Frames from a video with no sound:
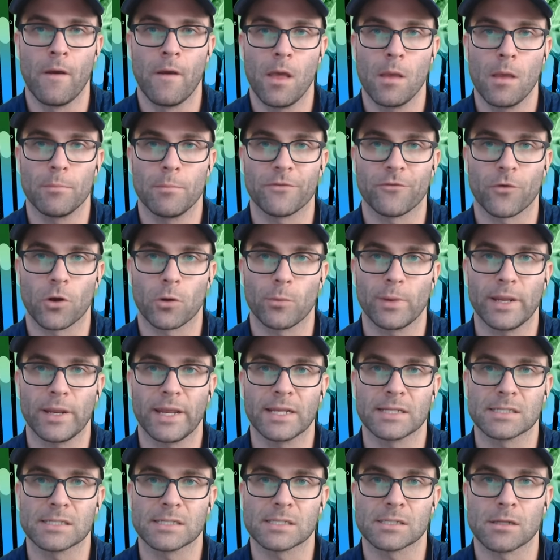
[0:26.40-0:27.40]
Before we
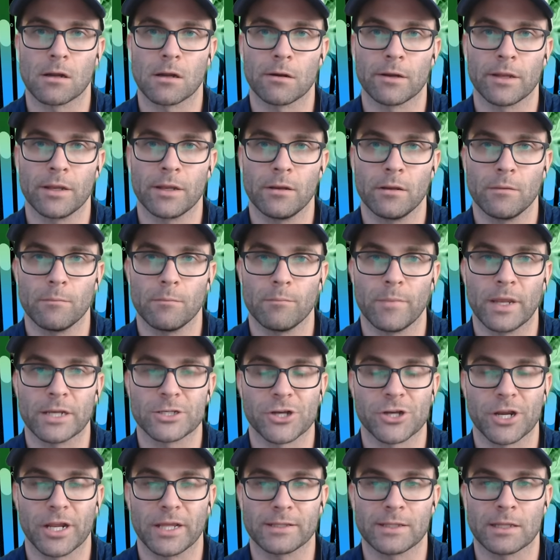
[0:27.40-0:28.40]
get started, make
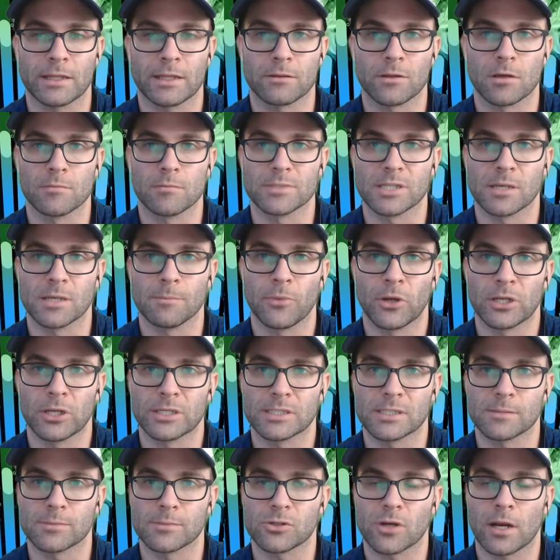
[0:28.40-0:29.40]
sure to hit that thumbs up button,
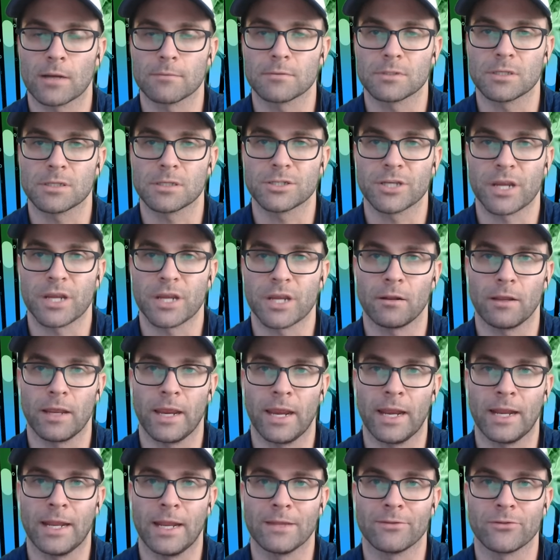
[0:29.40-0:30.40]
subscribe to the channel,
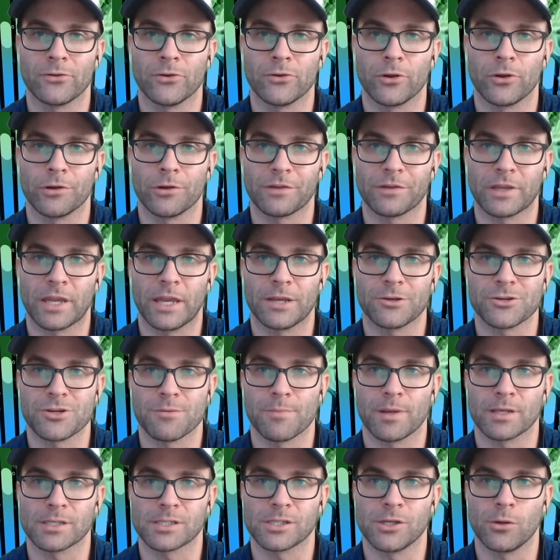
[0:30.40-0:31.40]
and hit the notification
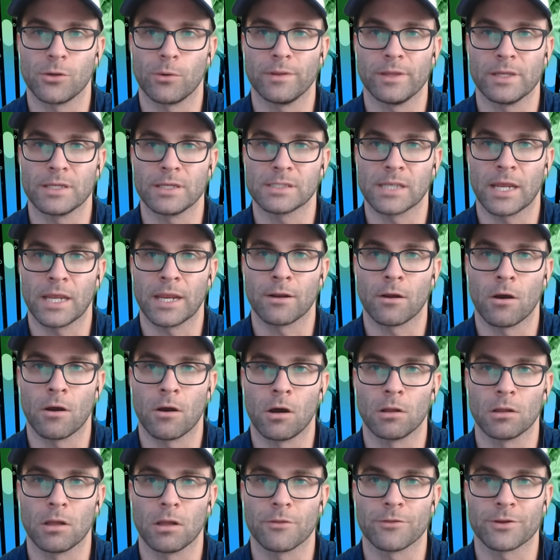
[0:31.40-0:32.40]
bell so you know when this and
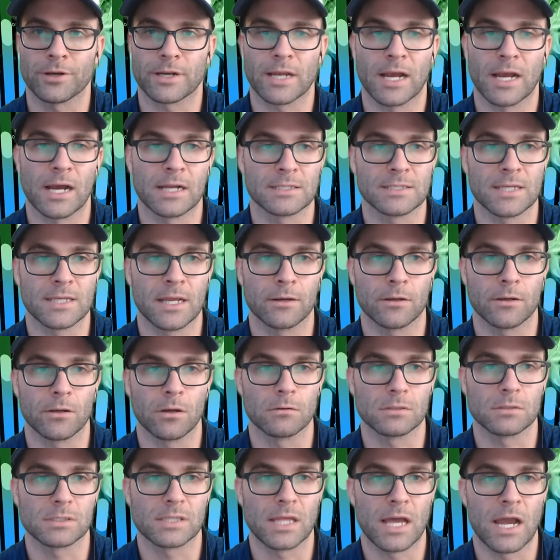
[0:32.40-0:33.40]
all other content
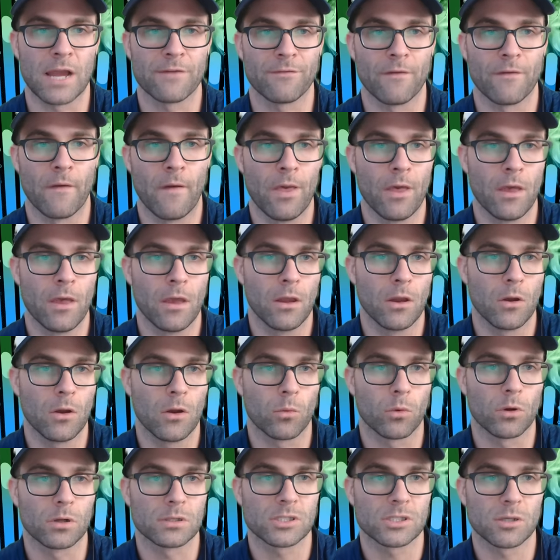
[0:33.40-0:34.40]
goes live.
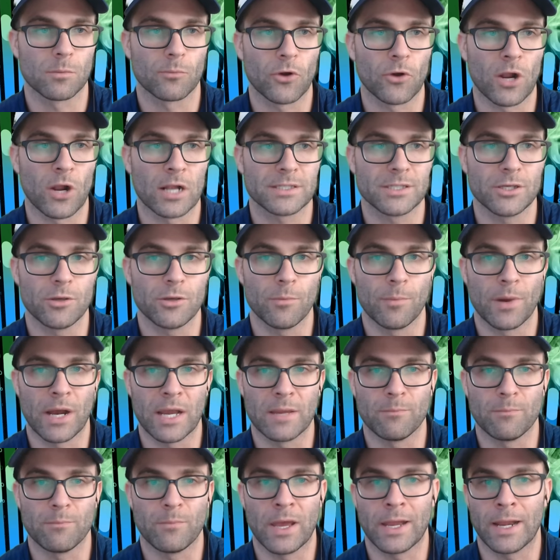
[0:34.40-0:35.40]
We're also brought to you
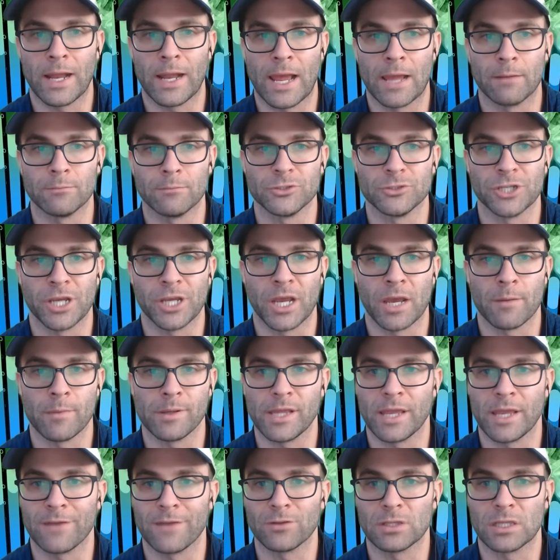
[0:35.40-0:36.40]
by BetMGM, and
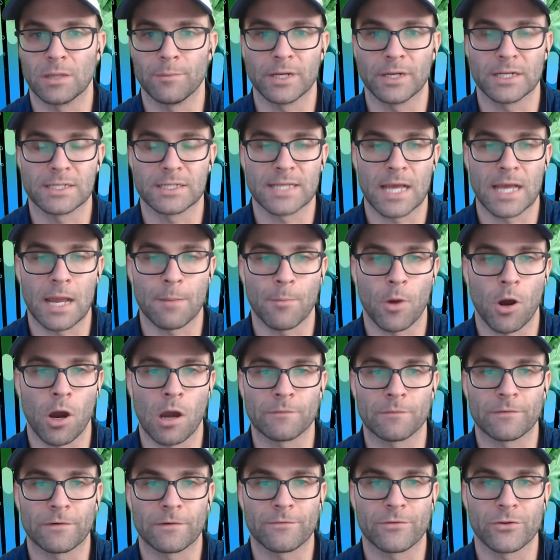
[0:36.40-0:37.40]
they have a limited time
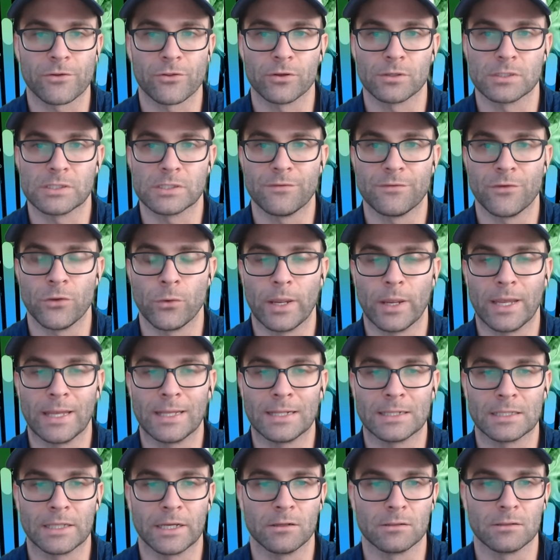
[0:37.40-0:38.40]
offer for those of you
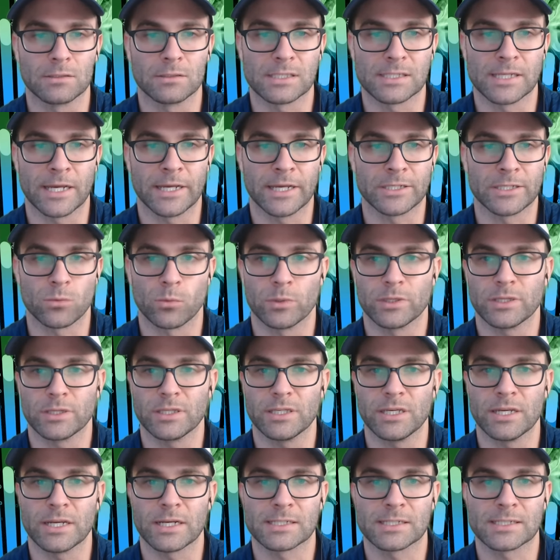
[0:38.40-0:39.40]
in legal states, with
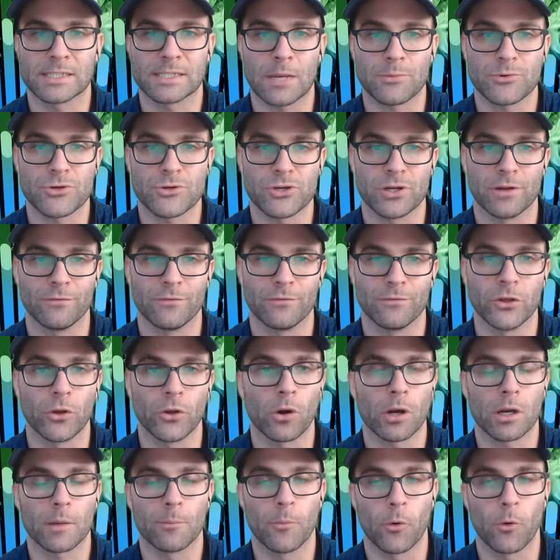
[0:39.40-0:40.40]
the exception of New
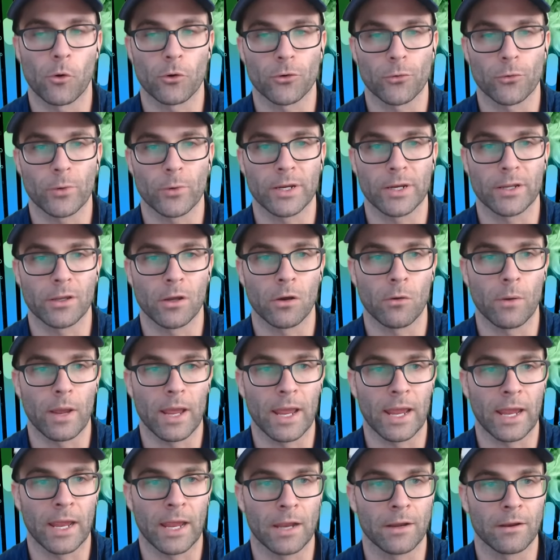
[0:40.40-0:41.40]
York, Puerto Rico,
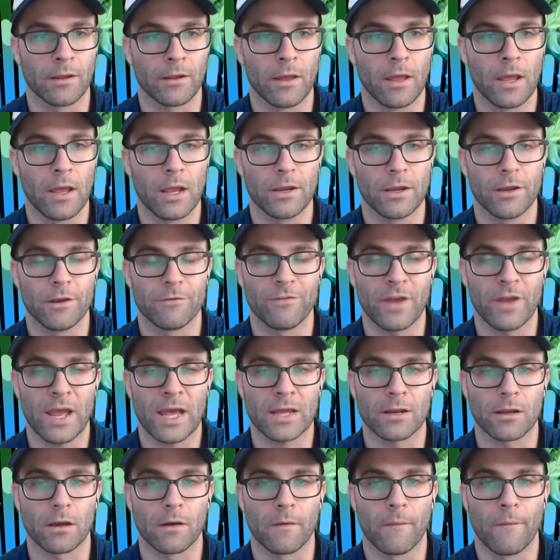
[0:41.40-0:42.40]
and
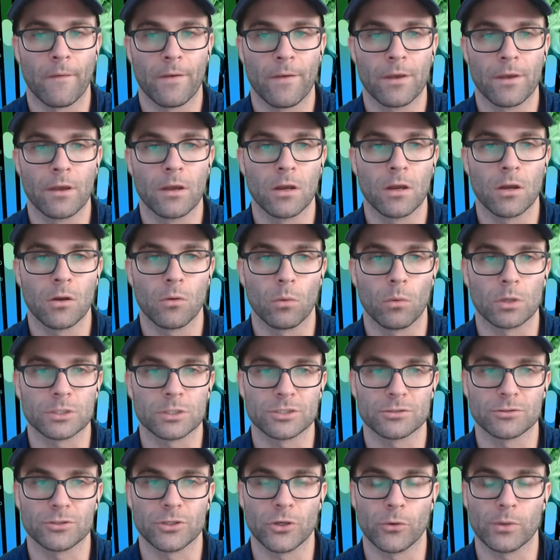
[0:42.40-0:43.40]
Nevada. What
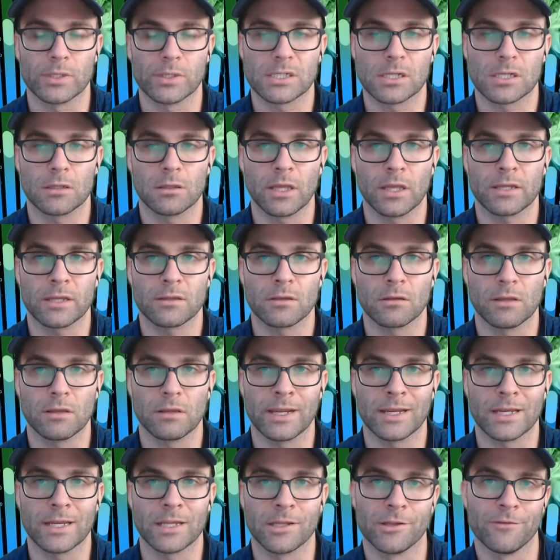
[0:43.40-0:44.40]
you'll do is click the
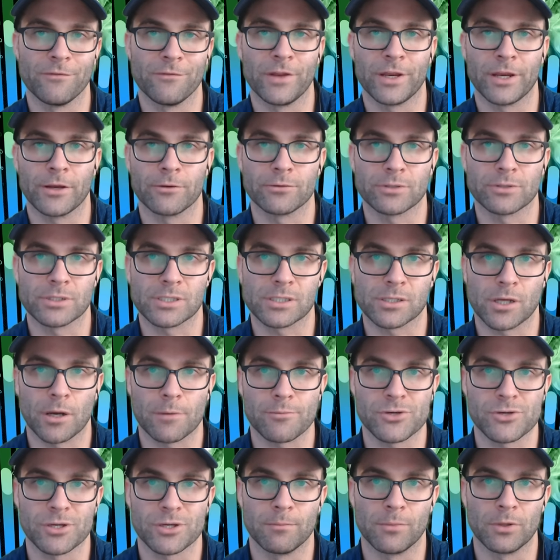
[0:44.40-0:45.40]
link in the video
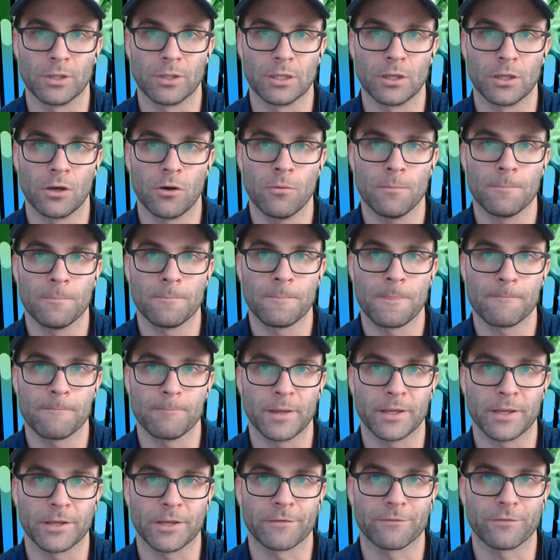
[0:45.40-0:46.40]
description below,
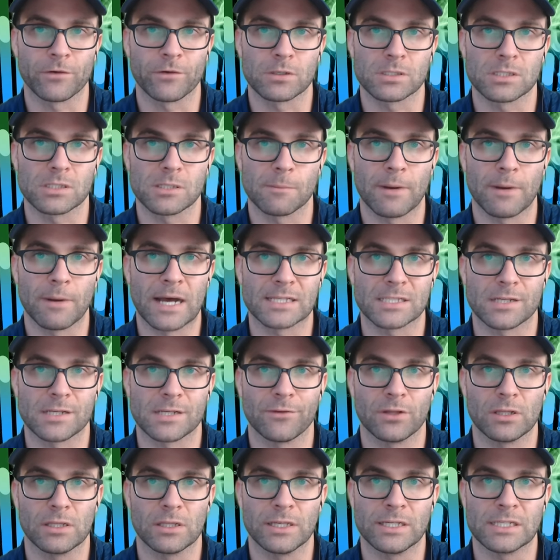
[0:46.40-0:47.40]
make your first deposit of
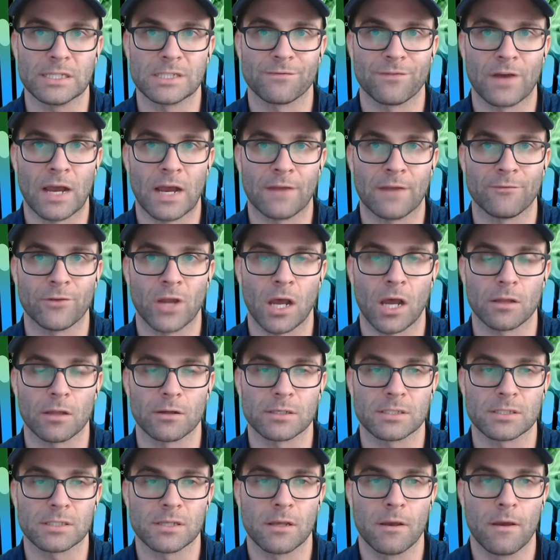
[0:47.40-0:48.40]
at least
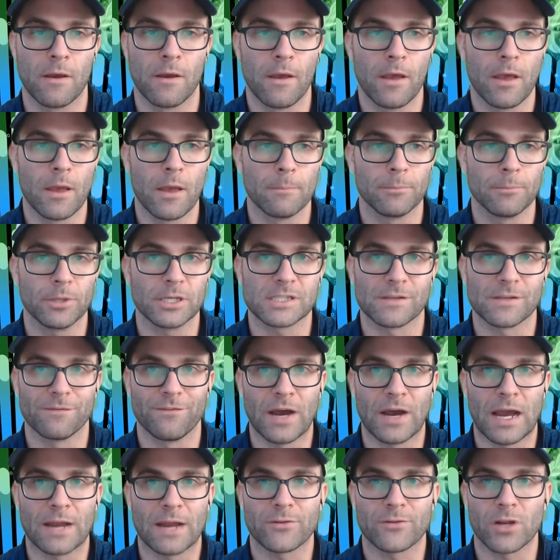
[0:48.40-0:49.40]
$5, place a
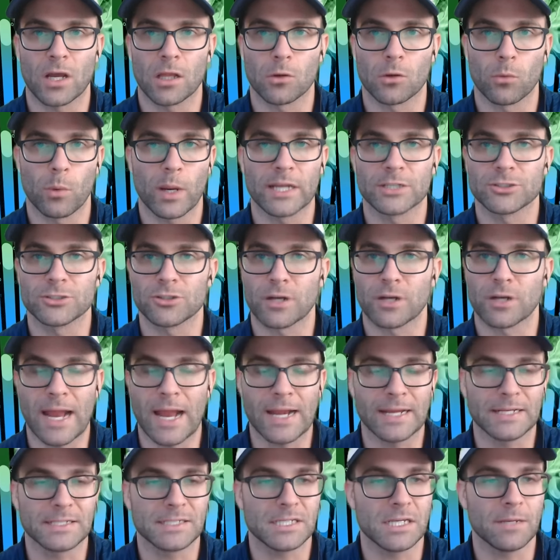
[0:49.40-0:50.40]
$5 wager on
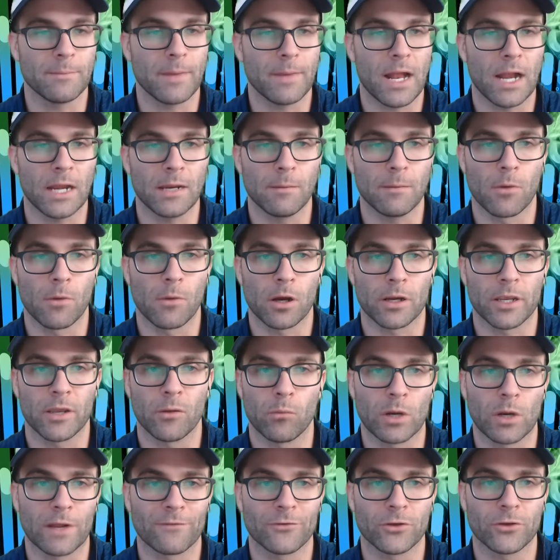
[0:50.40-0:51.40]
any team, any market,
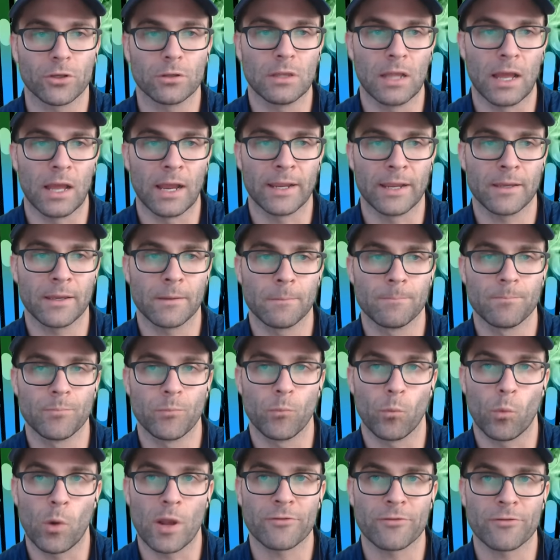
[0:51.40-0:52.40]
whatever you'd like.
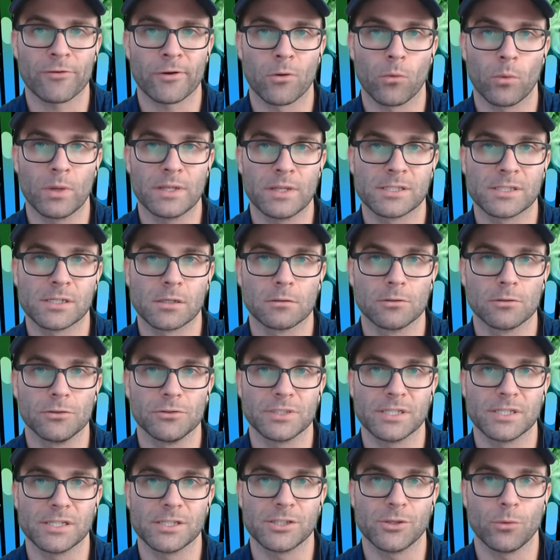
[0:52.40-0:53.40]
Whether it wins or
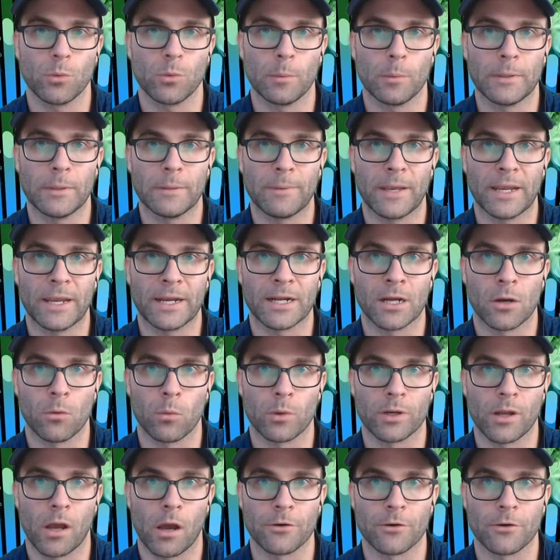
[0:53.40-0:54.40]
loses, you will be paid out
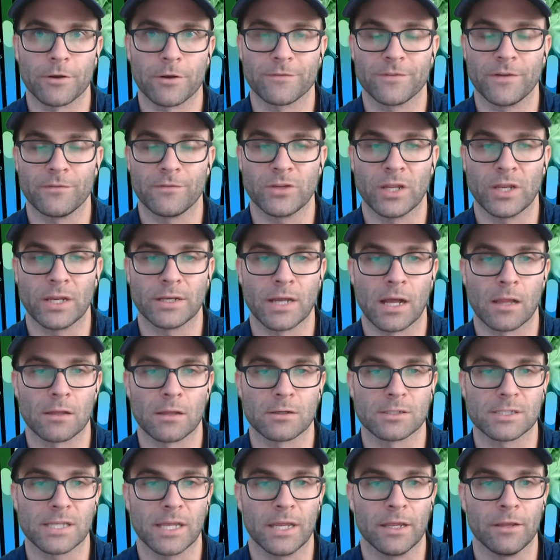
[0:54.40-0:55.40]

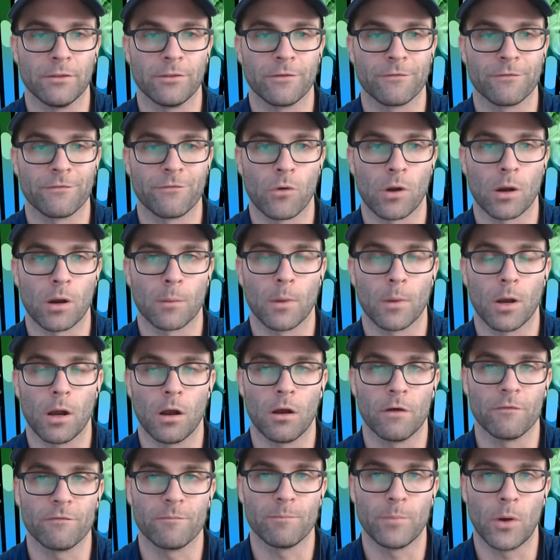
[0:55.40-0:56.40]
$158 in the form
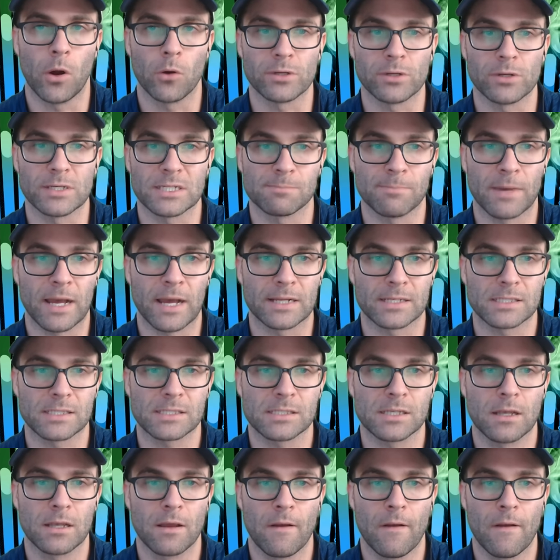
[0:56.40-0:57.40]
of bonus bets.